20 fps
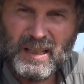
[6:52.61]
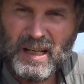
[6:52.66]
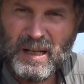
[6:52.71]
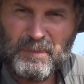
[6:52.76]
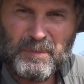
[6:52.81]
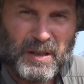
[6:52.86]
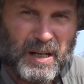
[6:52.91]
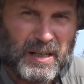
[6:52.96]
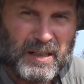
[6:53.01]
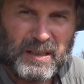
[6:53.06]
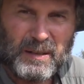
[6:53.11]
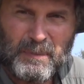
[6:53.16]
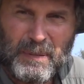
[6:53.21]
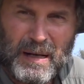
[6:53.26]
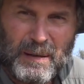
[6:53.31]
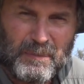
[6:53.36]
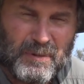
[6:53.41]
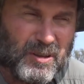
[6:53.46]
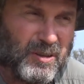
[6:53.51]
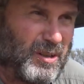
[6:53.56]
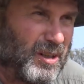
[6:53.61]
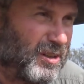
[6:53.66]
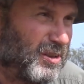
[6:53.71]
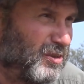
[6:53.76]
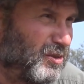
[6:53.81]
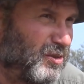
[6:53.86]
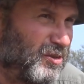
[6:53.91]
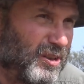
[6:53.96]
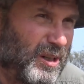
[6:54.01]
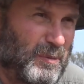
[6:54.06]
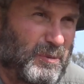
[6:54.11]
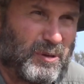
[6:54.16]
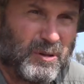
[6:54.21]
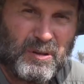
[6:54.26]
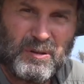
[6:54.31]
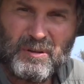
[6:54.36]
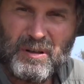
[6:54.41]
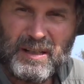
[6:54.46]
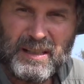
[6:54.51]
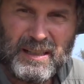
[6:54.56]
I'm down at the bottom of the Douglaston
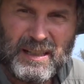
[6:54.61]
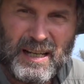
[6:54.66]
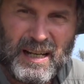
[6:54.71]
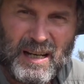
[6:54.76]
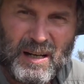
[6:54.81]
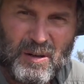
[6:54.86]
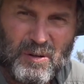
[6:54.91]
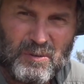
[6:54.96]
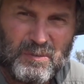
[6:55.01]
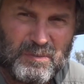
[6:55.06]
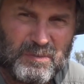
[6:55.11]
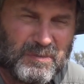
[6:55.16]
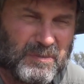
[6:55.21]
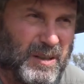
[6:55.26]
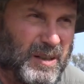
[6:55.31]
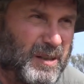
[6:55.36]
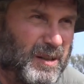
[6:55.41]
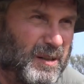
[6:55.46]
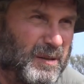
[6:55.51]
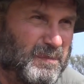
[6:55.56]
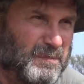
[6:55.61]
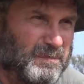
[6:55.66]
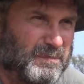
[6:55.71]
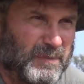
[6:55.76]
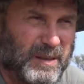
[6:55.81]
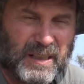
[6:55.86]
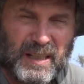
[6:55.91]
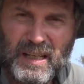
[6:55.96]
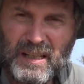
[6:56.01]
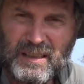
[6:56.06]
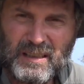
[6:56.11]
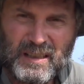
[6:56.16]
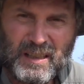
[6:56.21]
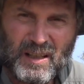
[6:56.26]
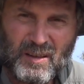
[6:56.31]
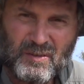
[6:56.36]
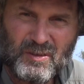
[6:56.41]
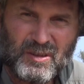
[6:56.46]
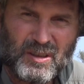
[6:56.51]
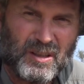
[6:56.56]
Salmon right now. Um, my guy
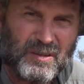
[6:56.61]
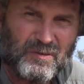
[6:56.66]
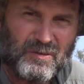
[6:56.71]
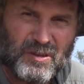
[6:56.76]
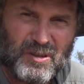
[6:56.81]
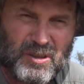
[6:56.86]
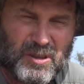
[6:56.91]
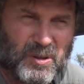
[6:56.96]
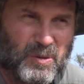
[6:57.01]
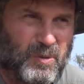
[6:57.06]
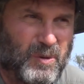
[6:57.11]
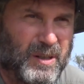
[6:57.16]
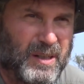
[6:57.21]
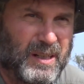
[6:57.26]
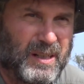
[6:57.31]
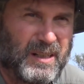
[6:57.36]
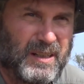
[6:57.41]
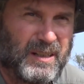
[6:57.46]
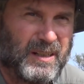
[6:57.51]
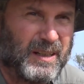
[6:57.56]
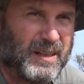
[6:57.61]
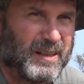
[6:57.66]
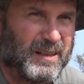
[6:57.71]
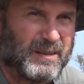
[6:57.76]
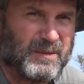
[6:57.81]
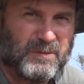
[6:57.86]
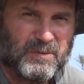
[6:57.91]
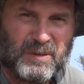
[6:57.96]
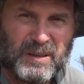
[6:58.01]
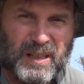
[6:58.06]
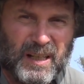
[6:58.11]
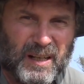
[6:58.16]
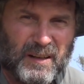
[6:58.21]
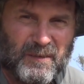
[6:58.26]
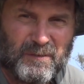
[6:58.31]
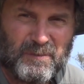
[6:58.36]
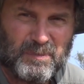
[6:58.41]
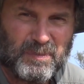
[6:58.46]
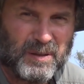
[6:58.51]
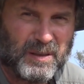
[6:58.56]
Calvin's out fishing away, and we
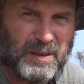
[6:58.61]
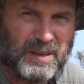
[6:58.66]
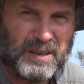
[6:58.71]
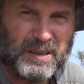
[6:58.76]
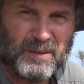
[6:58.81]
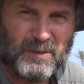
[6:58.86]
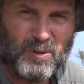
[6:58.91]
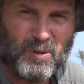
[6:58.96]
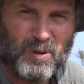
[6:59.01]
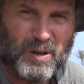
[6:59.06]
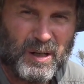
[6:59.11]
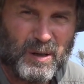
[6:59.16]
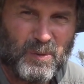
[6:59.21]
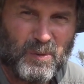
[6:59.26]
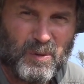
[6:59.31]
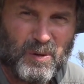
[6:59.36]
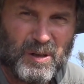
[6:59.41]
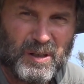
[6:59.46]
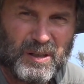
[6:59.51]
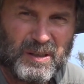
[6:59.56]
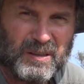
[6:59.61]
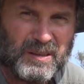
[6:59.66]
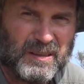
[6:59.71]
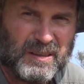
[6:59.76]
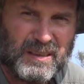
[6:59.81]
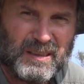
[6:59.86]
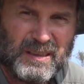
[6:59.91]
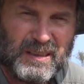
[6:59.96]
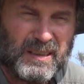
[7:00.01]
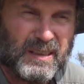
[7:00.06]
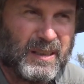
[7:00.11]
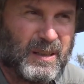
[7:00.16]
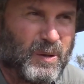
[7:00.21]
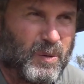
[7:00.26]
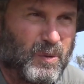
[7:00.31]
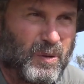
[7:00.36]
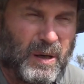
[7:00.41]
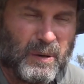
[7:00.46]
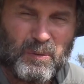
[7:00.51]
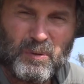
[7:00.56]
have plenty of quiet water
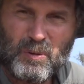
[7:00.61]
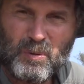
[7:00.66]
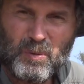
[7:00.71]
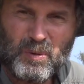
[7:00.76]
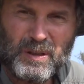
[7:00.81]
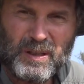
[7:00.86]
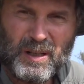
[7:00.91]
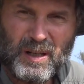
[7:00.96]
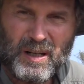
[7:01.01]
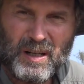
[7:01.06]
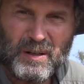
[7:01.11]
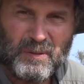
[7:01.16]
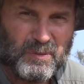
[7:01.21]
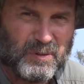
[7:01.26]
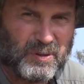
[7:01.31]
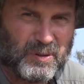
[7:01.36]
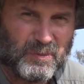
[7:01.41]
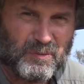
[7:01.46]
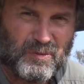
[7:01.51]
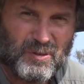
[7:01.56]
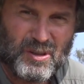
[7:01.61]
right where we are with some